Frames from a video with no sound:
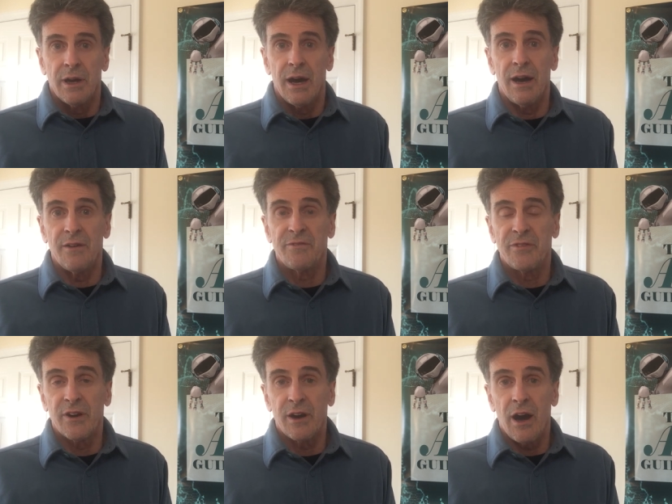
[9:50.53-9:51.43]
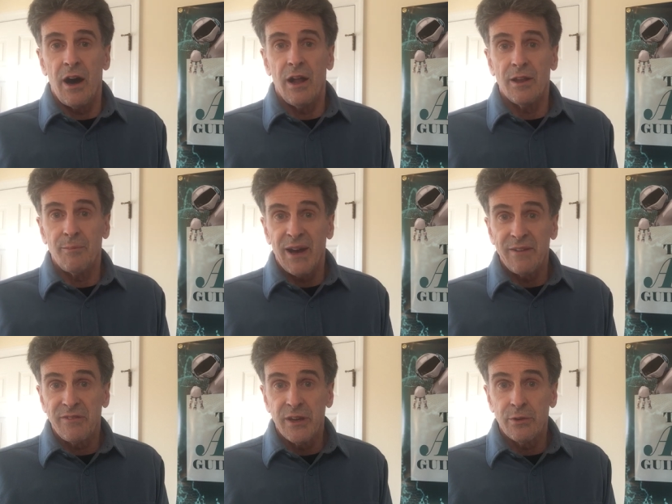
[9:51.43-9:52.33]
uh, for all of
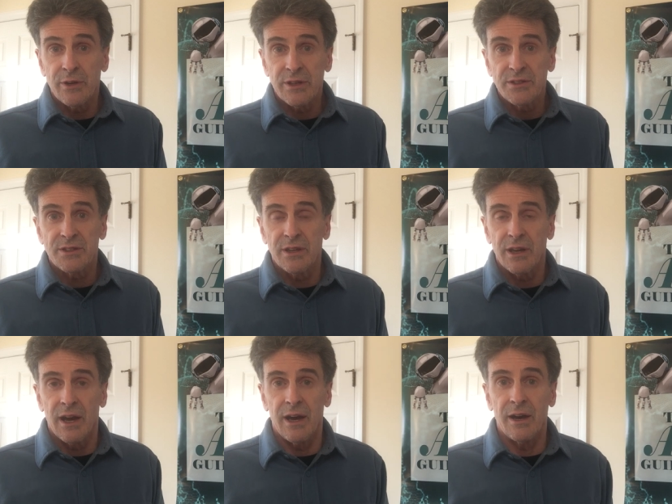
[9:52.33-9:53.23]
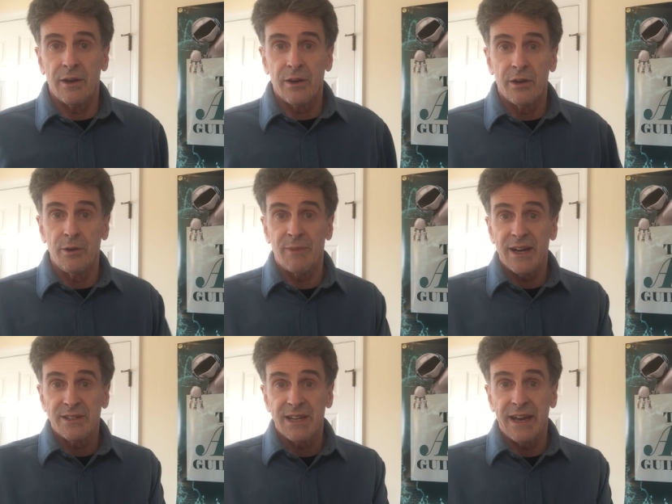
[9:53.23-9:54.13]
my viewers uh, who
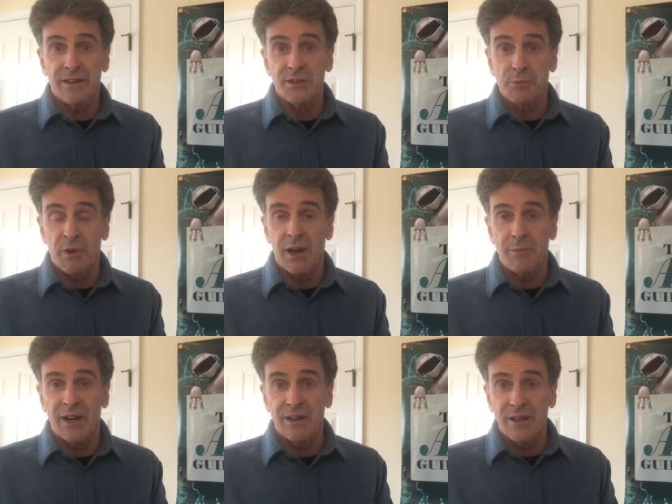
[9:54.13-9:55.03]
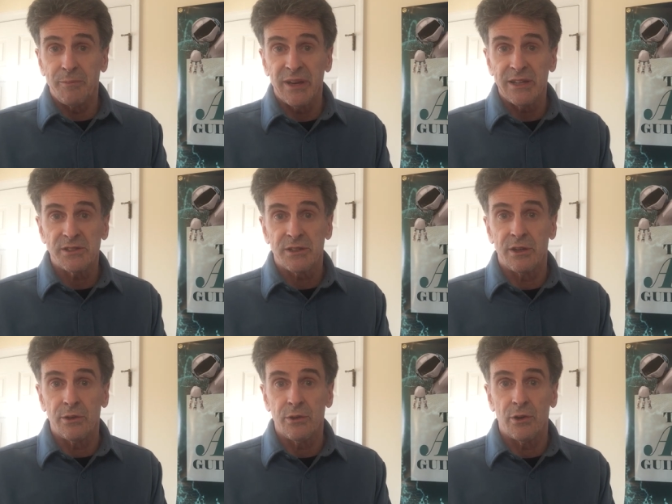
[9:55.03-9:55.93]
my channel is primarily pitched
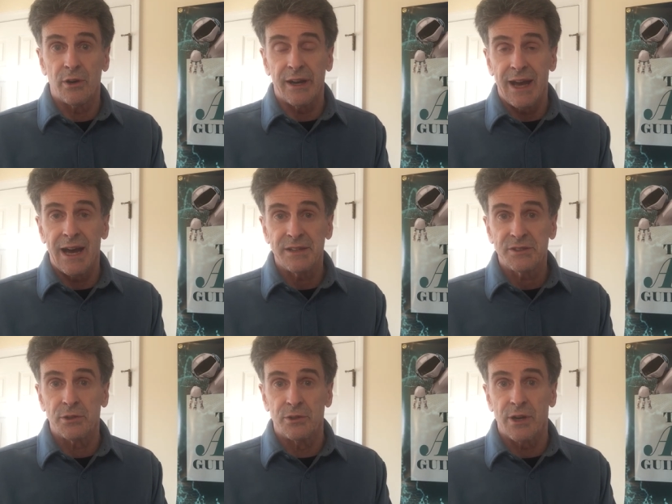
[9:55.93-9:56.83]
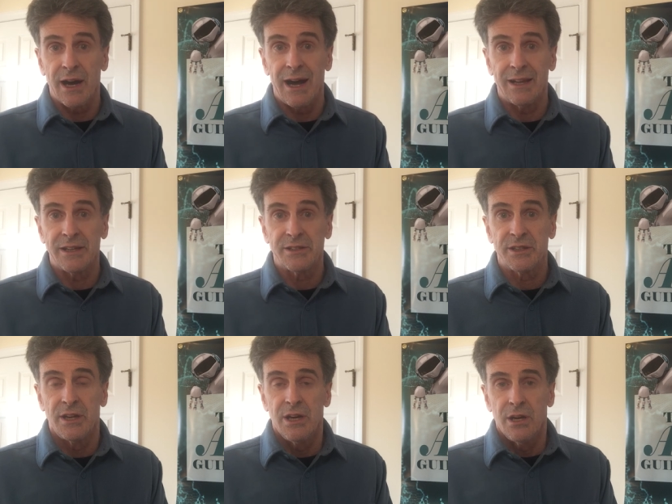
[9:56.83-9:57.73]
to, who are in high school,
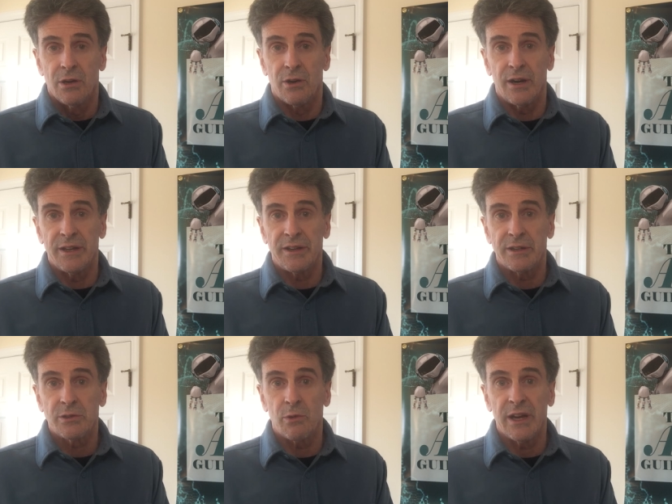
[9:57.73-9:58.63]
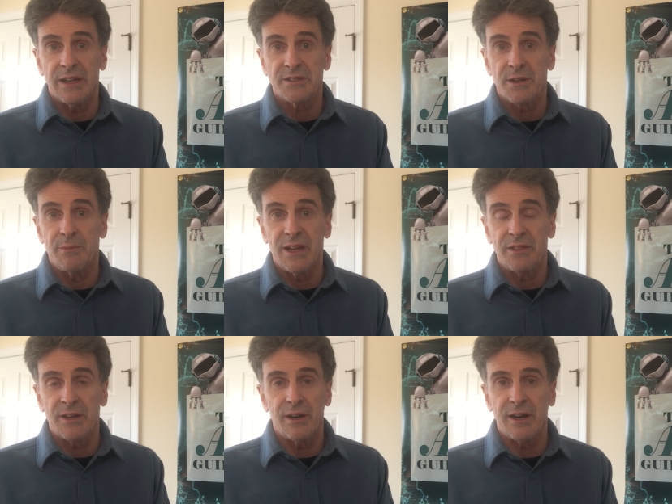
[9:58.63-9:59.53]
college, or in their 20s to
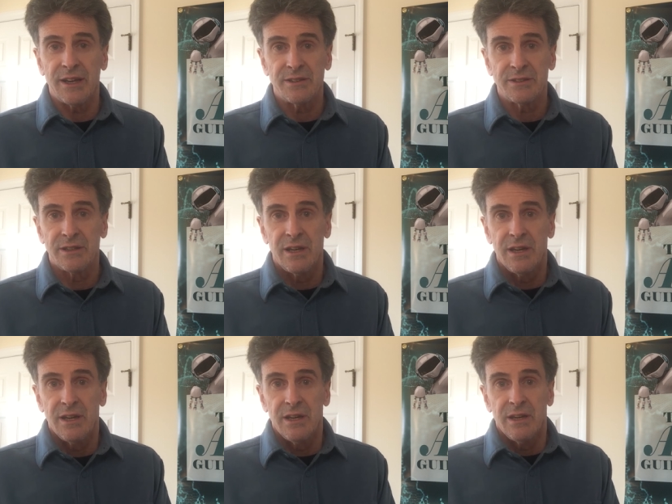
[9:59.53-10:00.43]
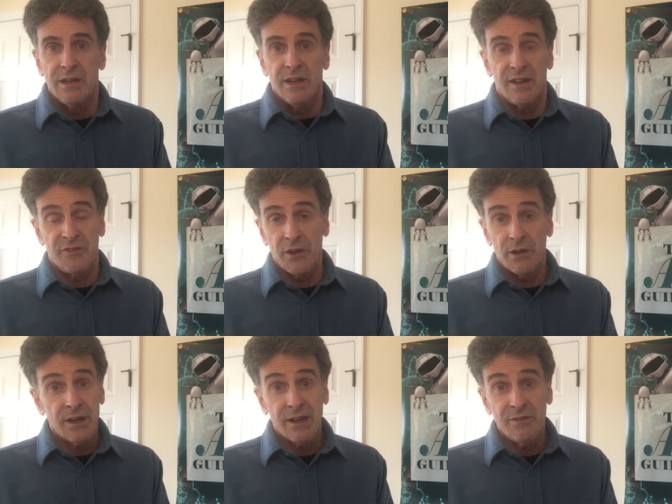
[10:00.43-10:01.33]
mid 30s, if you're
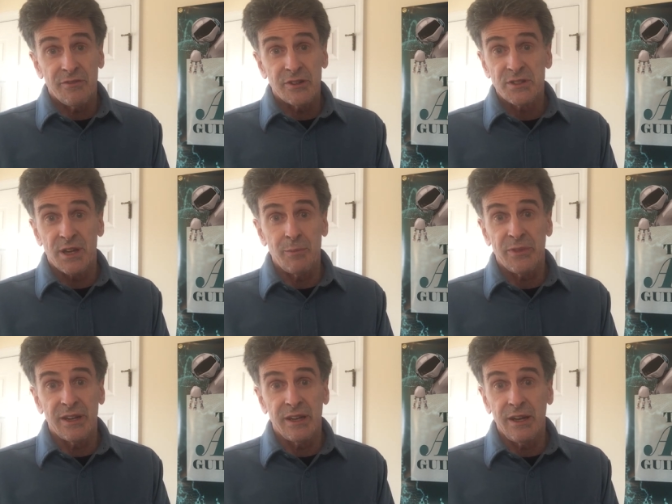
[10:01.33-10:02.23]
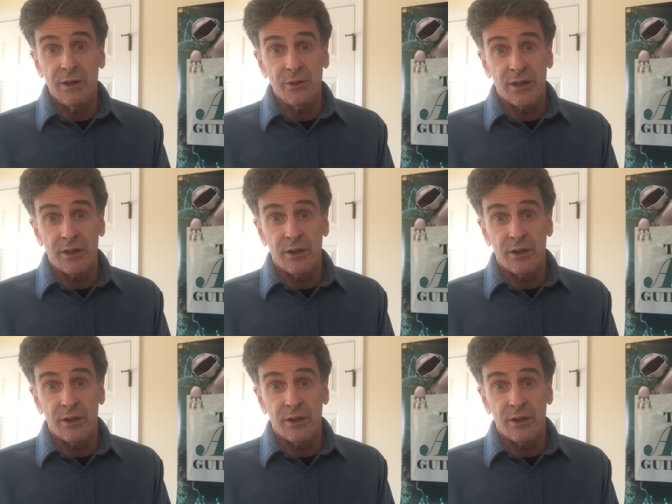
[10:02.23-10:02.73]
looking for something new to